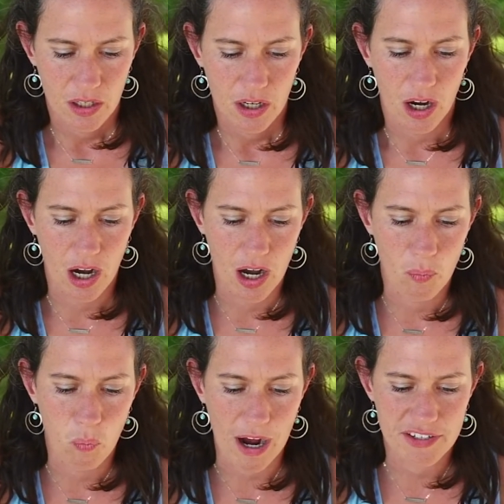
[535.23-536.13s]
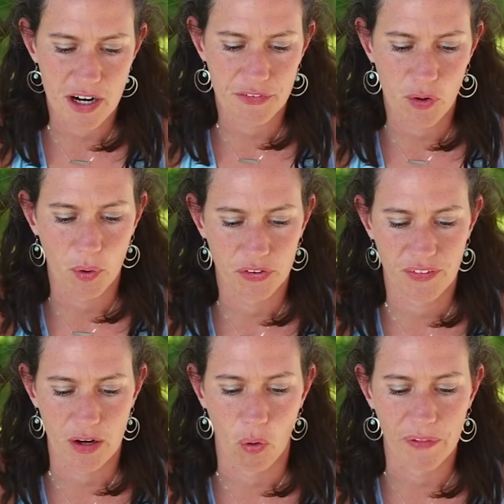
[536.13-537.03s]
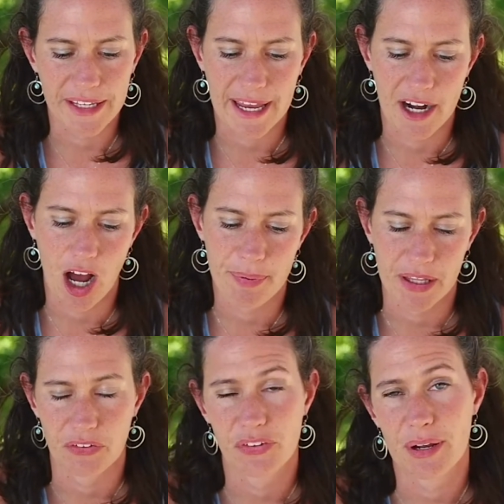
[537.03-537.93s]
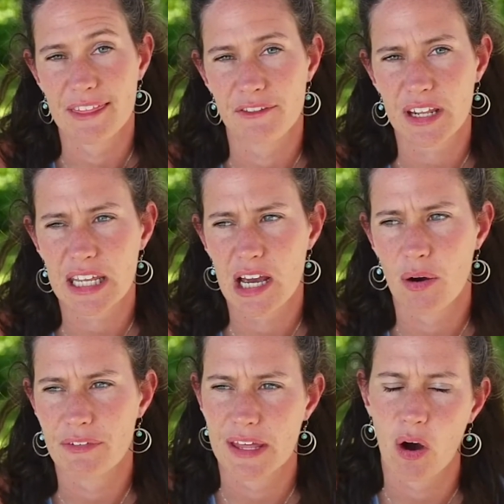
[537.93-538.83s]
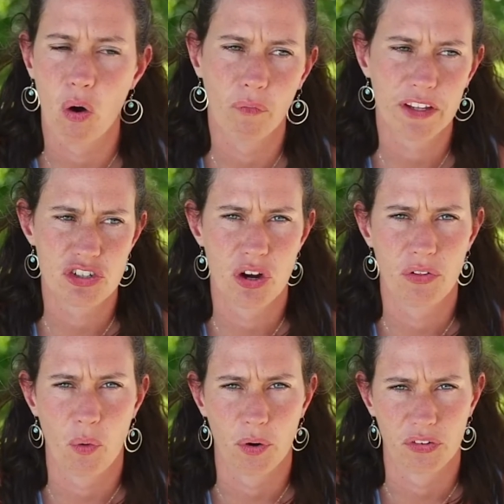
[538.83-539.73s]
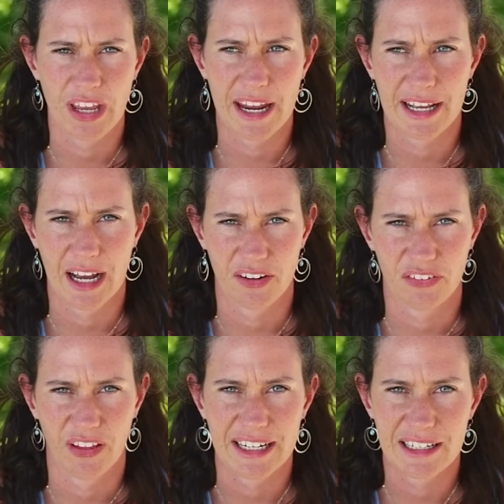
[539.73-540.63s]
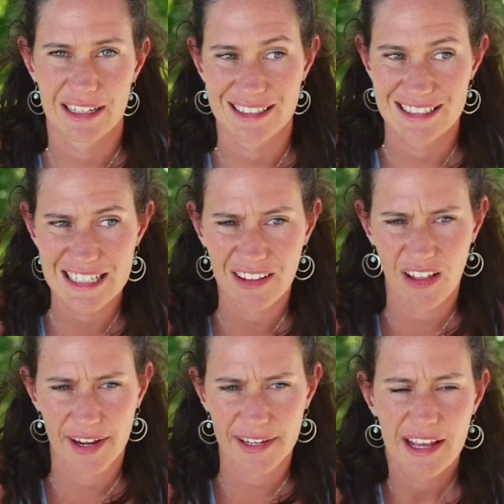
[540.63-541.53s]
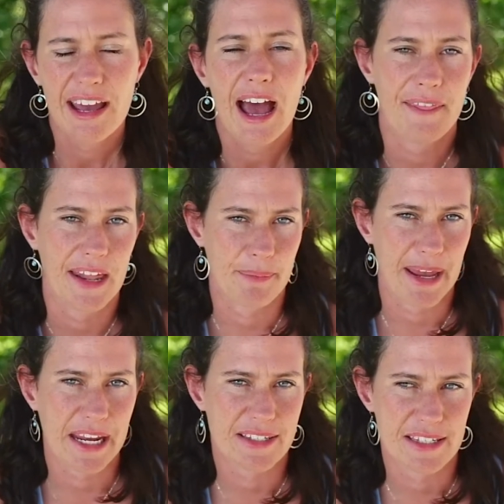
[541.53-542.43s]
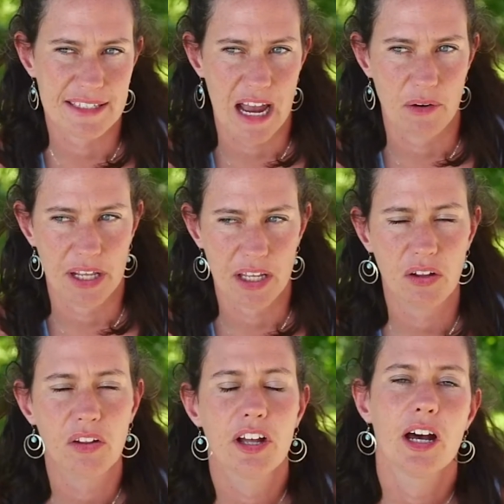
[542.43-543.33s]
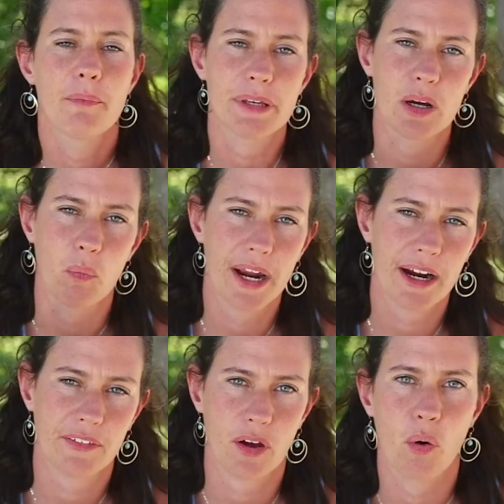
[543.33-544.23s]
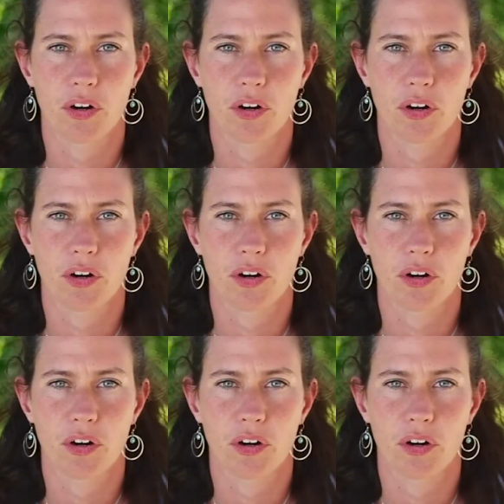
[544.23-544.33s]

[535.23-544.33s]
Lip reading: Watch out for horses that only gait uphill. So in the video, if they only show the horse gaiting on a slight decline and then it paces downhill, be aware the horse